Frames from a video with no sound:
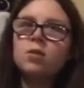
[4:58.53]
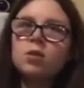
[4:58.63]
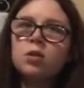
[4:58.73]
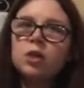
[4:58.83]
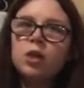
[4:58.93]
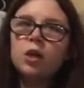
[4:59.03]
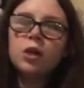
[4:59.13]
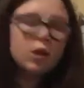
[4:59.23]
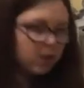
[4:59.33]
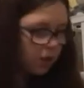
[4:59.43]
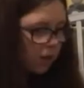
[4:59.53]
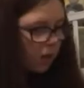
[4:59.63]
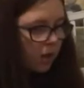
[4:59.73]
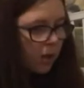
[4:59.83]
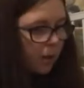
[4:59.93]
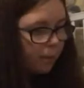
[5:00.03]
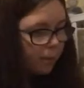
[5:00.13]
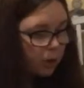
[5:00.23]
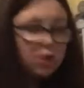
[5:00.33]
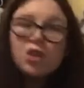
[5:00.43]
one too,
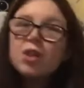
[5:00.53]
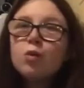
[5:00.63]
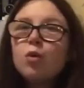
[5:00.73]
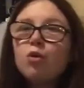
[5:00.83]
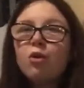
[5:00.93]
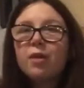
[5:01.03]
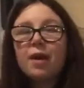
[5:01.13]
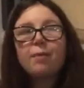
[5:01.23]
but she wore them.